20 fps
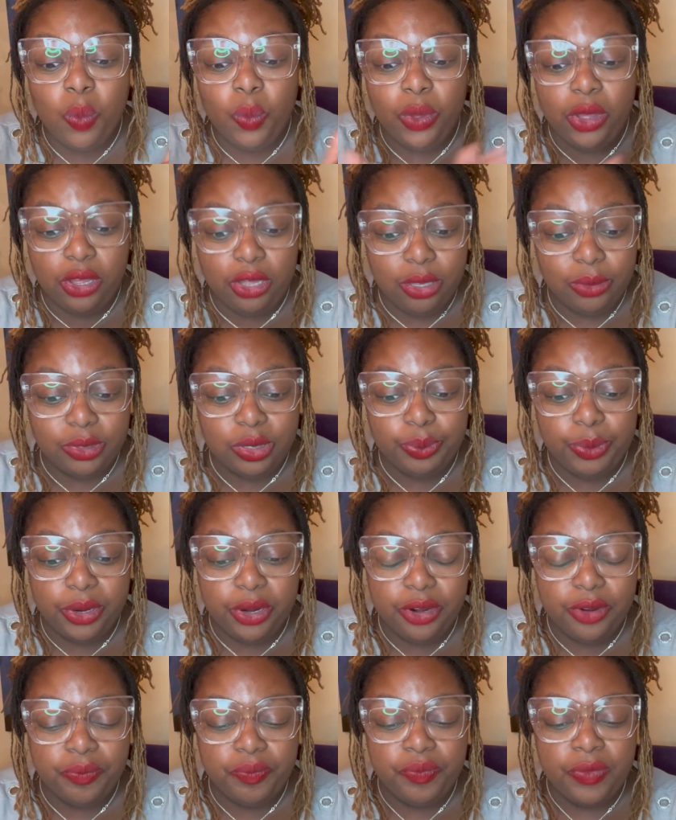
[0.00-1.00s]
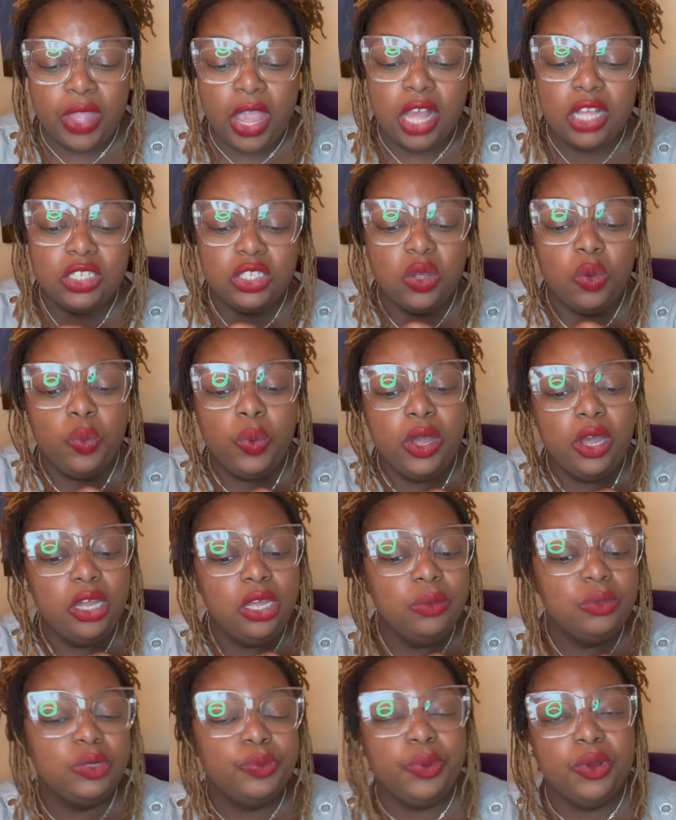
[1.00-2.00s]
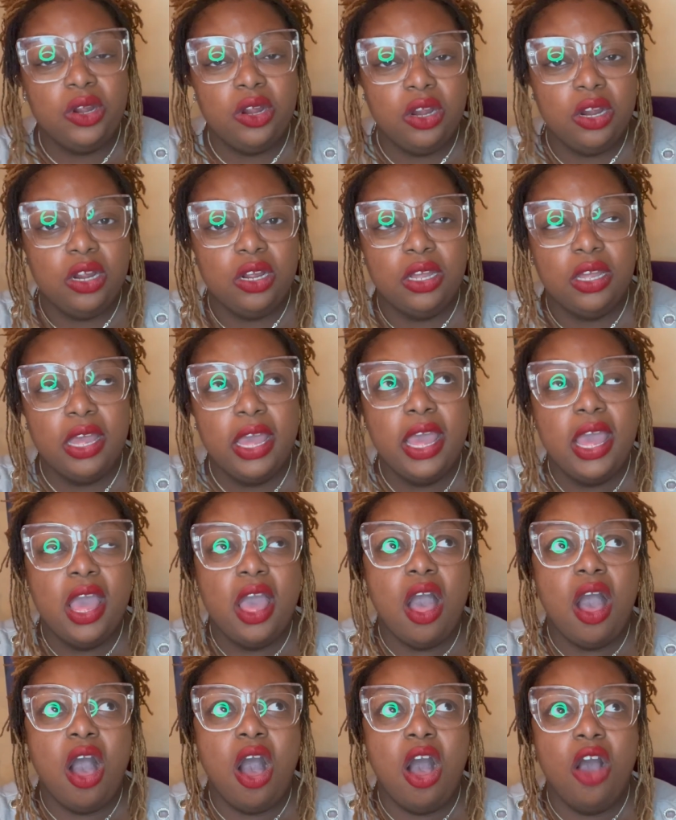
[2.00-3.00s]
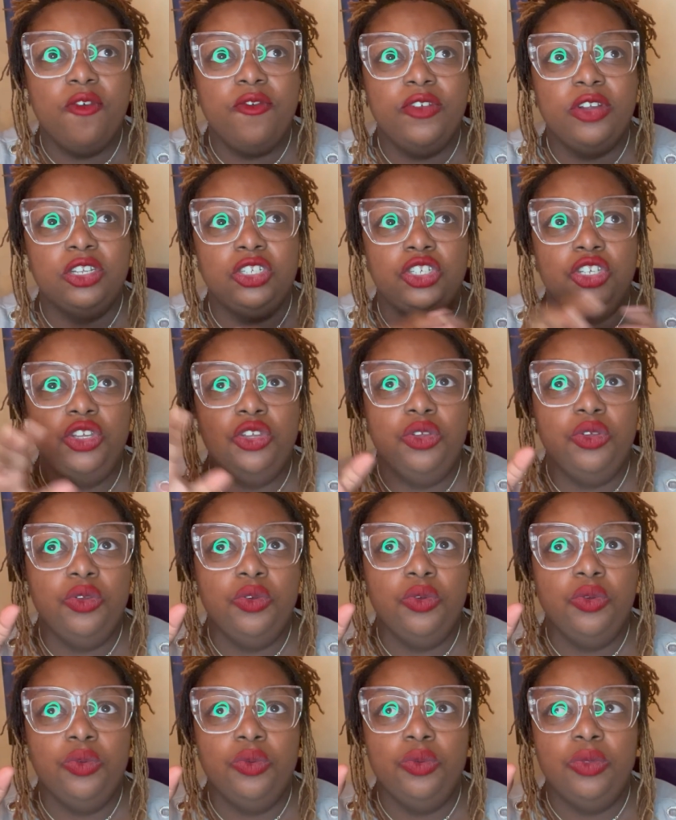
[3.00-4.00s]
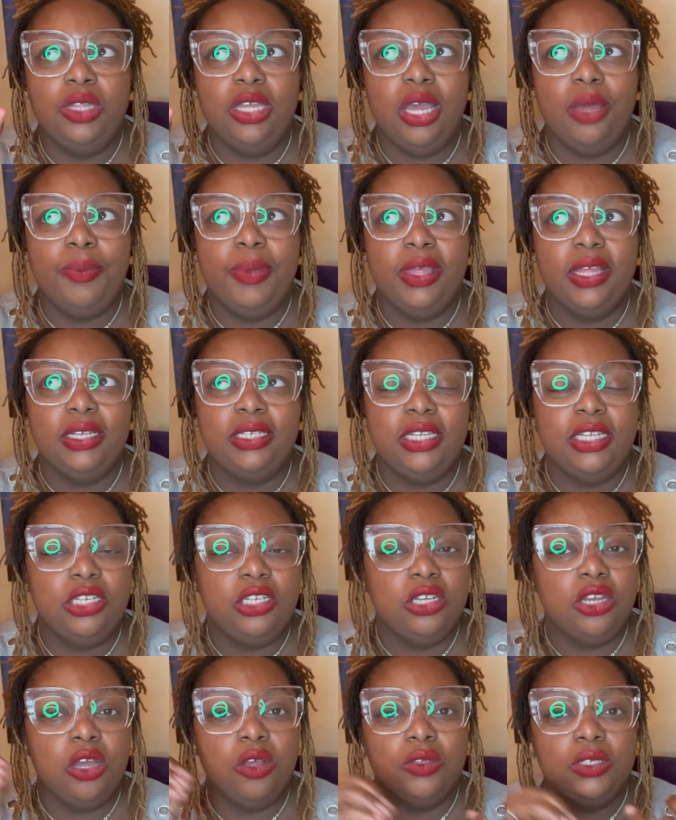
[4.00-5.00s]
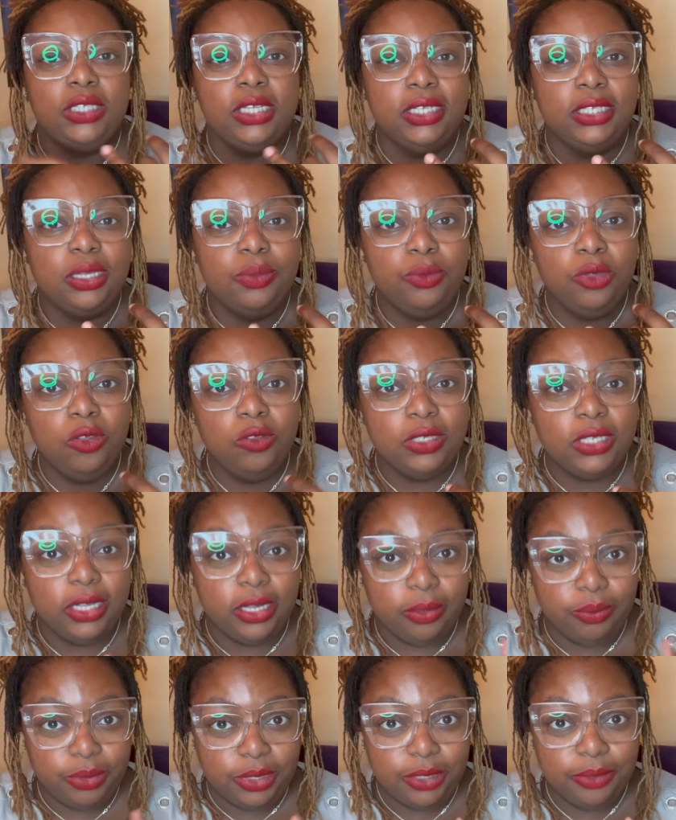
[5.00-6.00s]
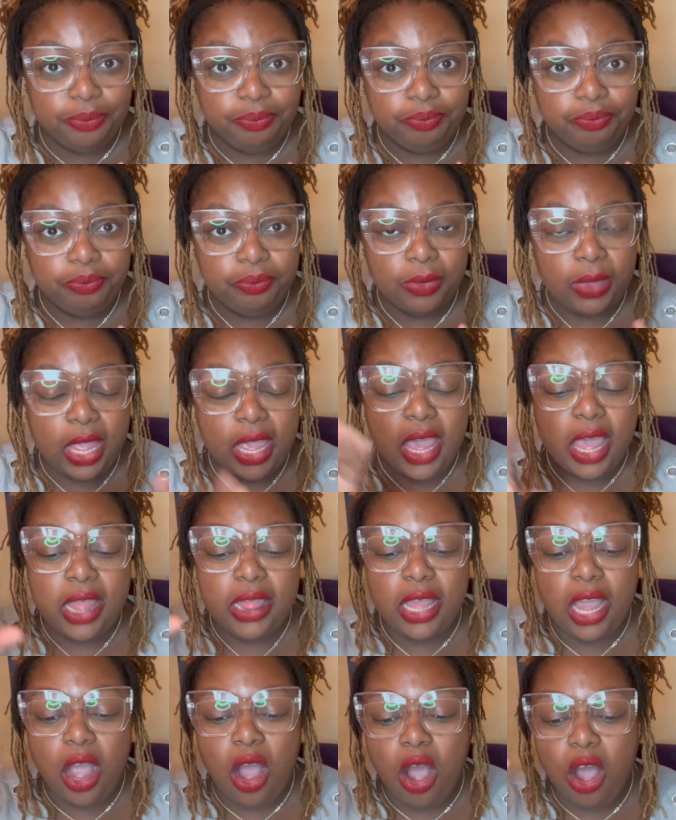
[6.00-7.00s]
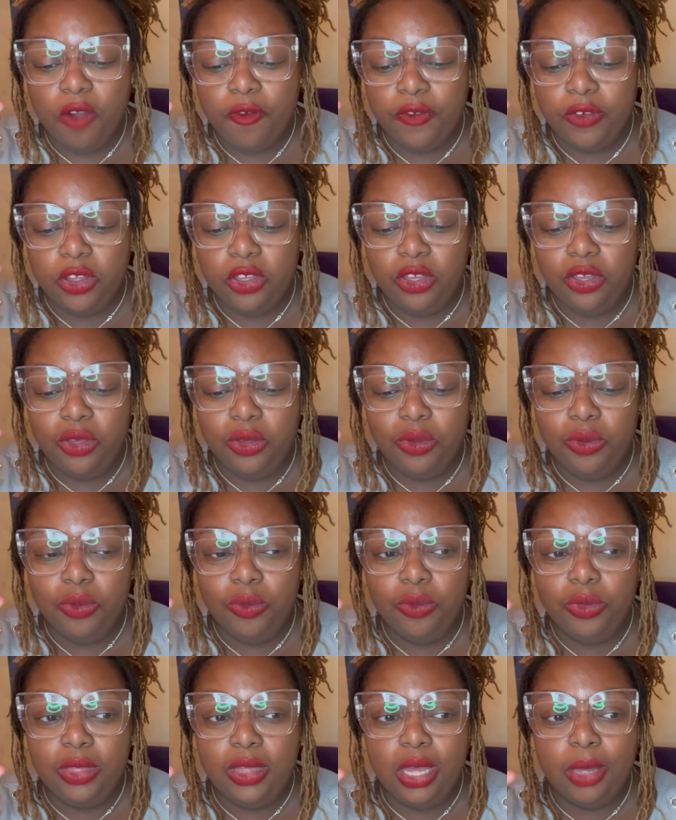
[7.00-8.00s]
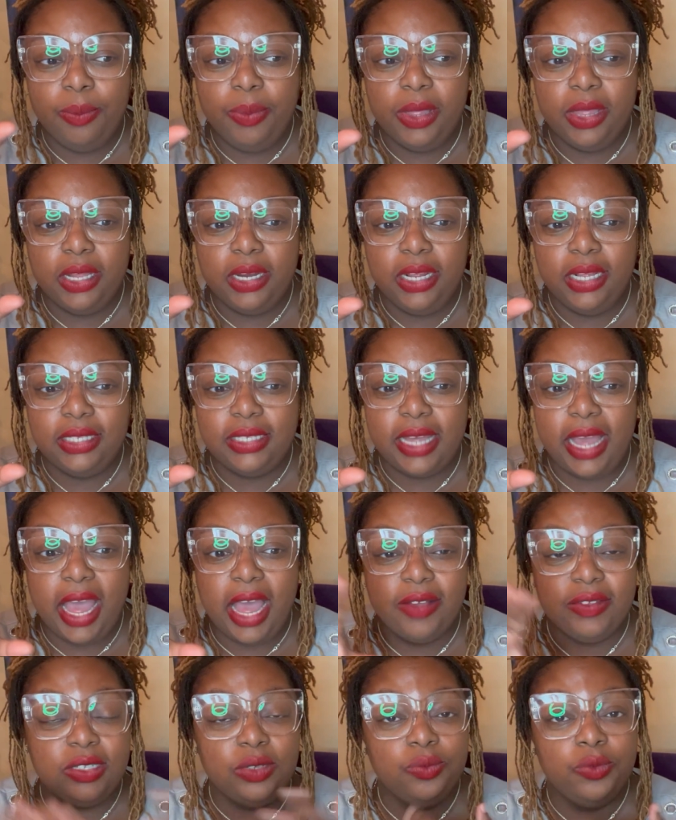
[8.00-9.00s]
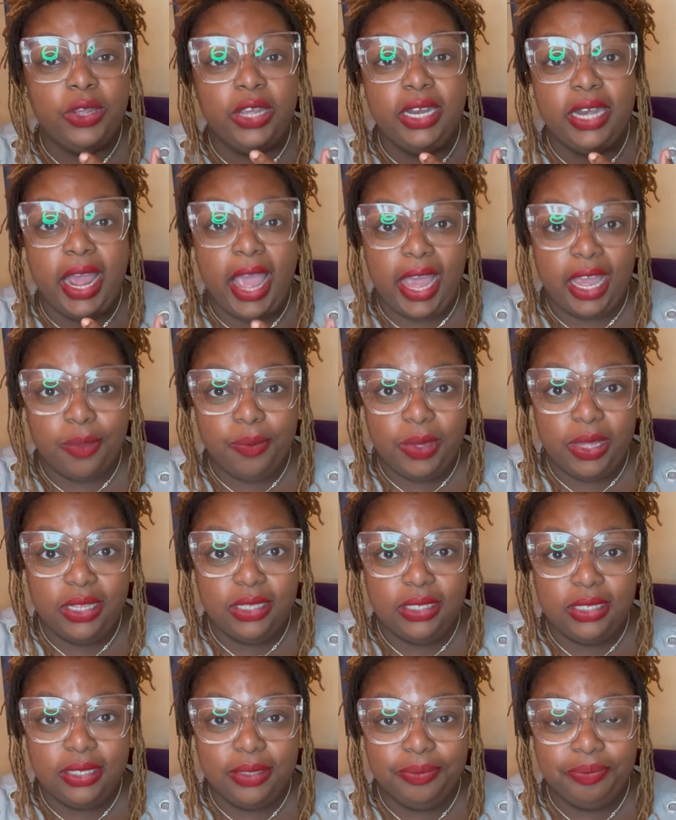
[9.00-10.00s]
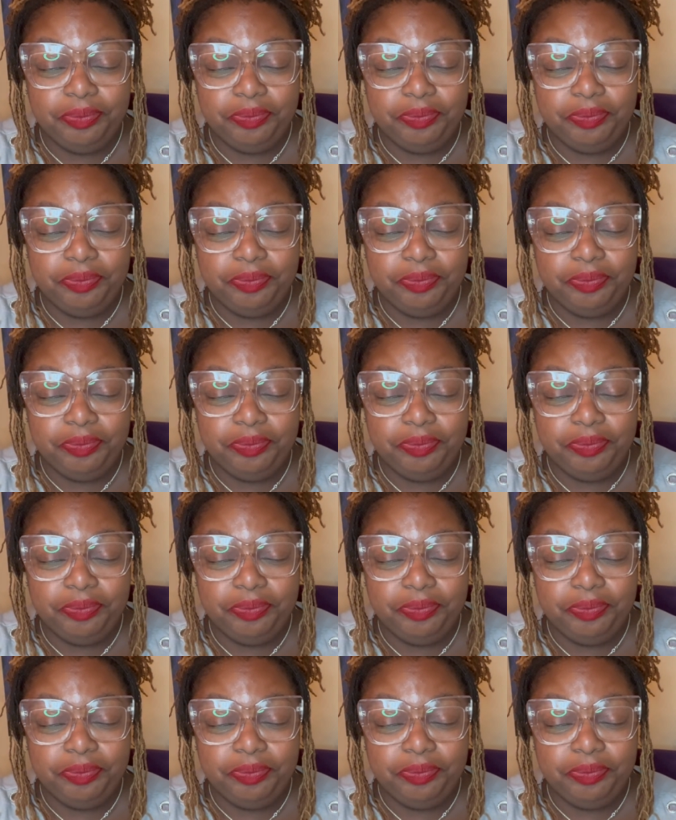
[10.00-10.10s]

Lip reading: Williamsburg. So Williamsburg offers you the ability to go see some museums. They offer you the ability to have some reenactments.